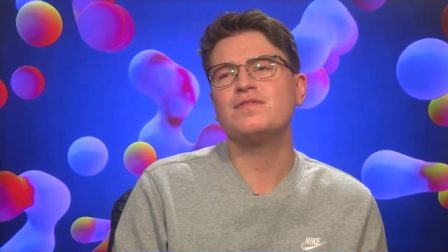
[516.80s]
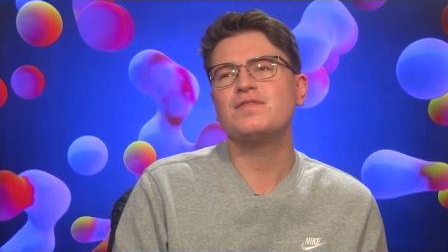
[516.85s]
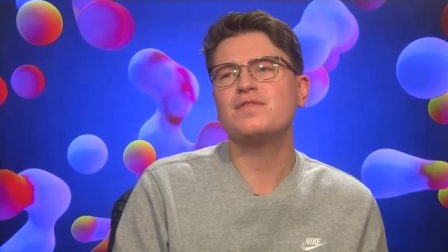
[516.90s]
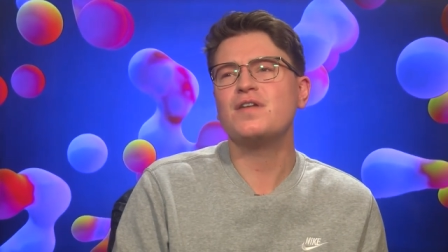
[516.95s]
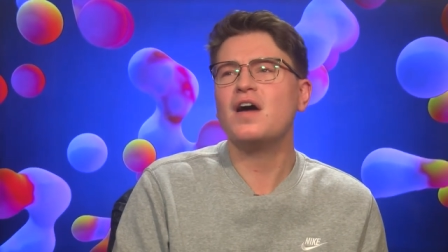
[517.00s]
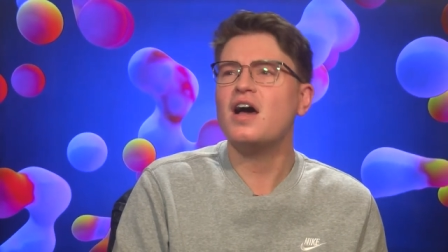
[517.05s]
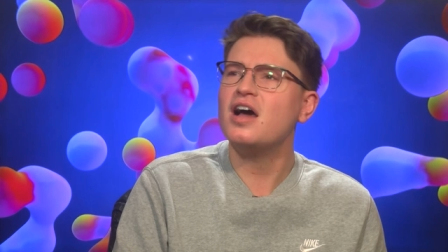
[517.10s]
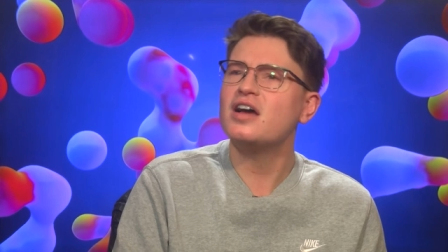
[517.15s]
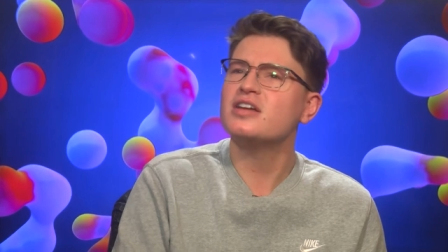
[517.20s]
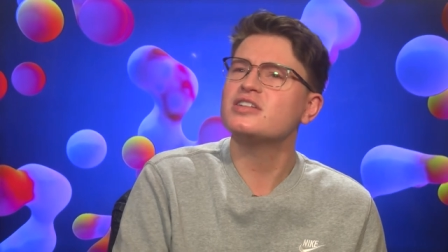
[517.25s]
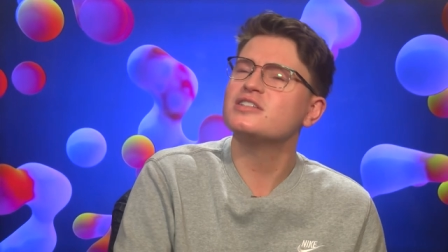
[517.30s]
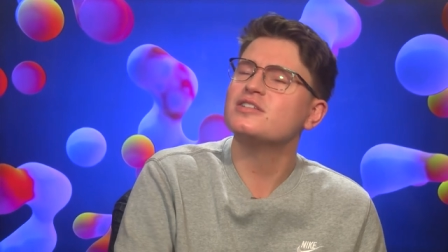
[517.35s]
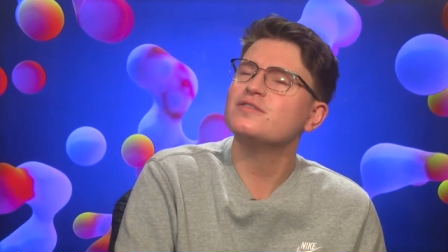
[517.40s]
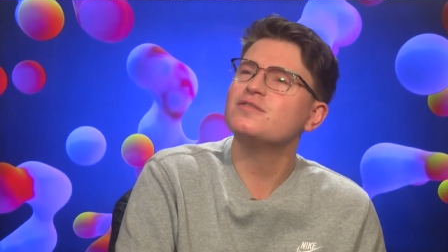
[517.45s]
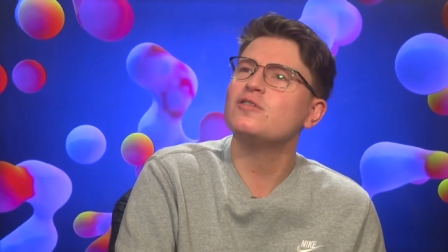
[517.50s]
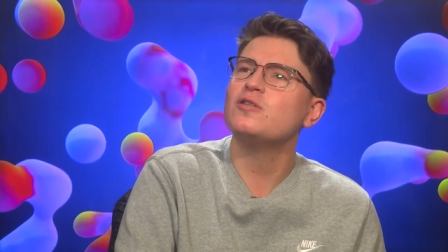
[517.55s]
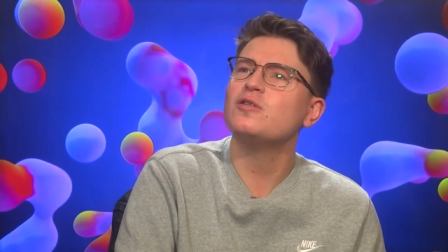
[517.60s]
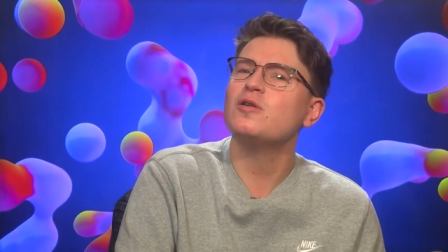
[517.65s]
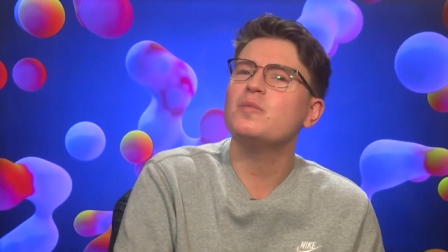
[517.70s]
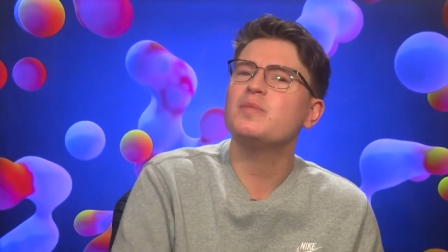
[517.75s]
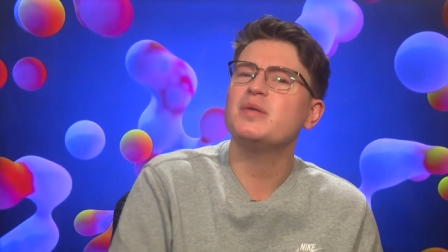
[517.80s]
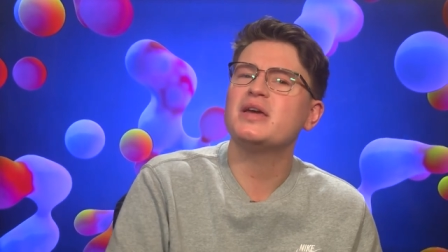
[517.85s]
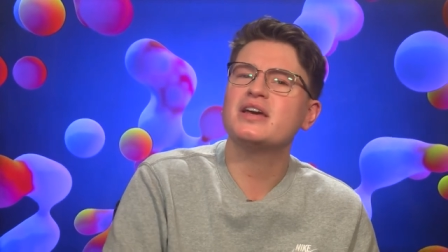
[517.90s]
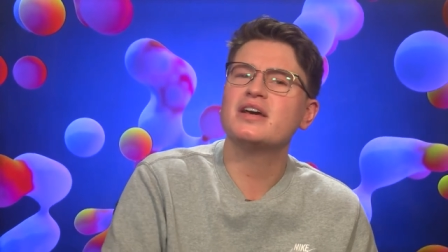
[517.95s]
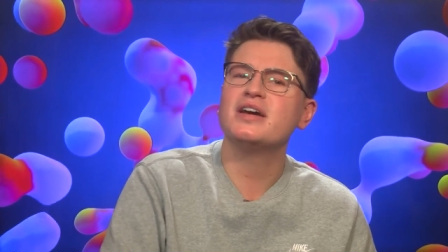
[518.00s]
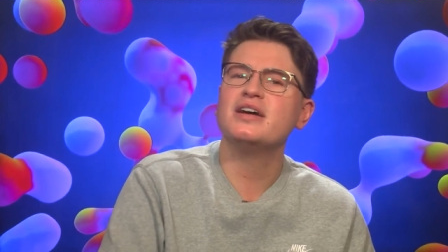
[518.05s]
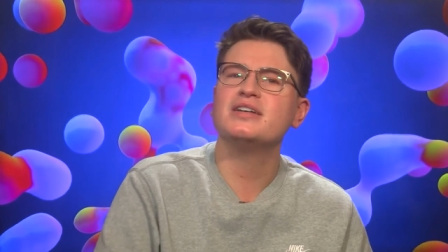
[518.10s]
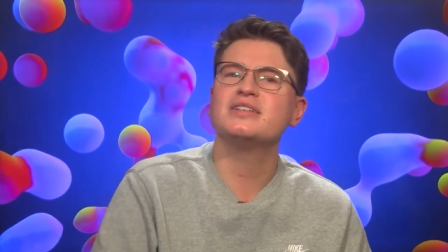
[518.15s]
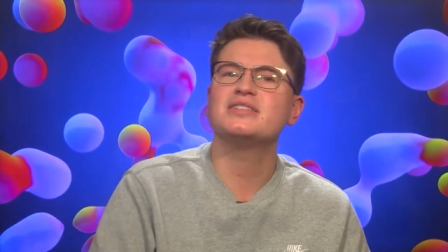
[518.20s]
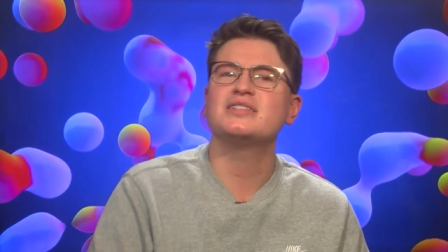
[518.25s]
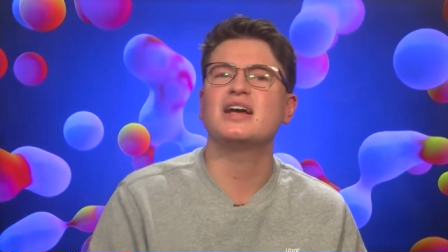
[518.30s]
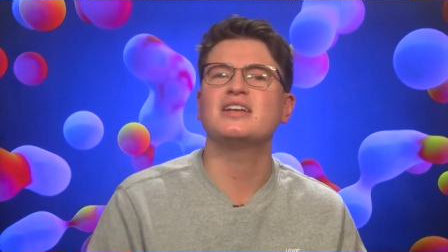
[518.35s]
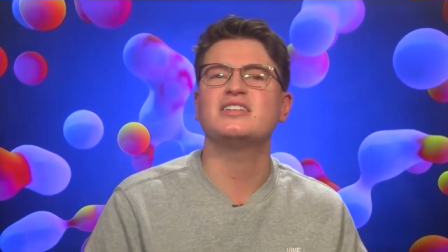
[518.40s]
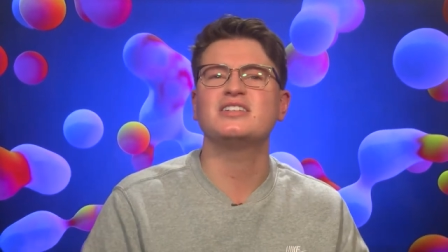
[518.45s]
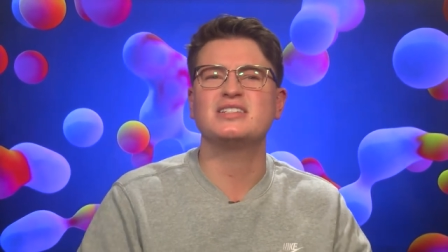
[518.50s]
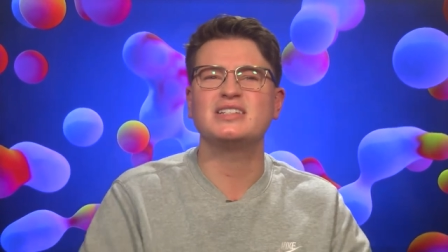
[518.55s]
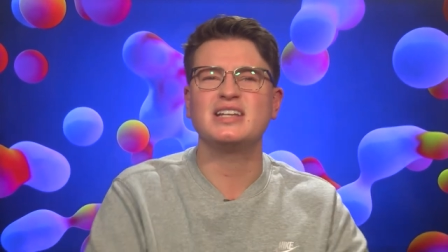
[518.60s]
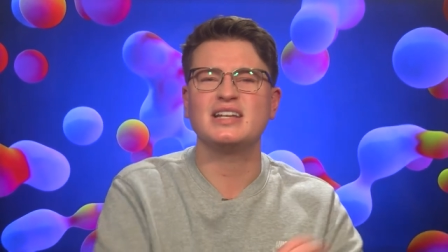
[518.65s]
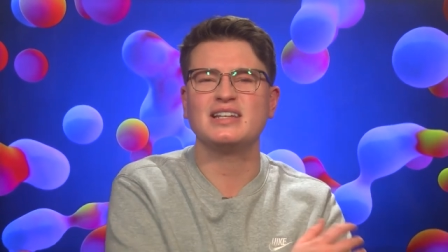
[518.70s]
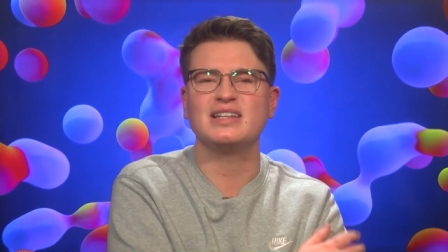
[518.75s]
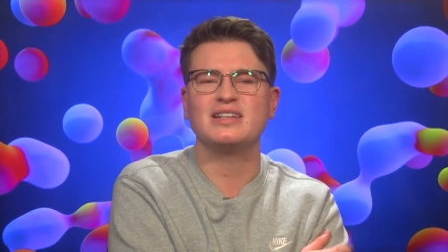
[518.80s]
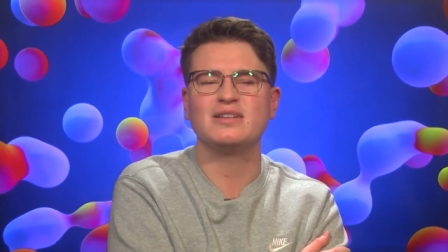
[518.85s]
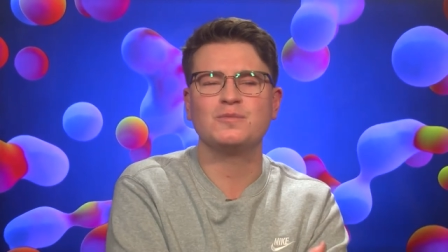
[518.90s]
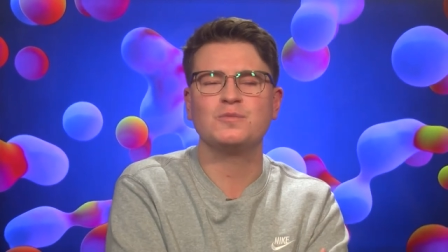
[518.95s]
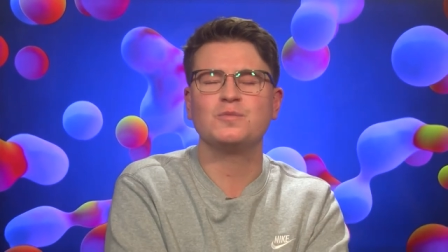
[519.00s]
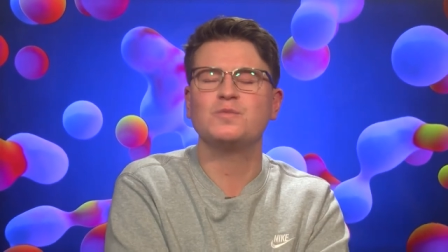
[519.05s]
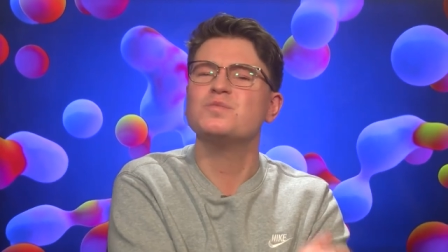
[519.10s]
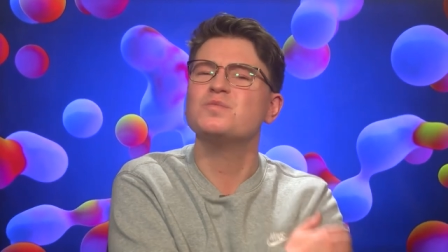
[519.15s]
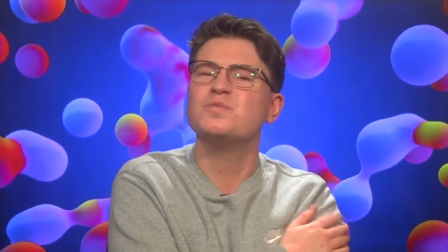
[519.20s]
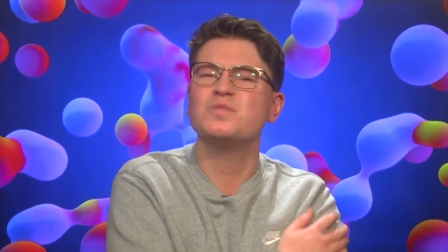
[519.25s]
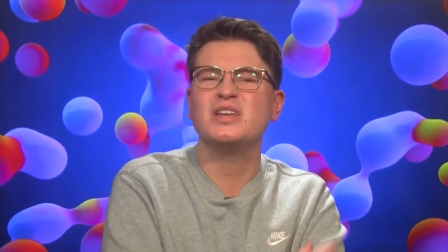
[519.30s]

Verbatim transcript: first of all because I just didn't,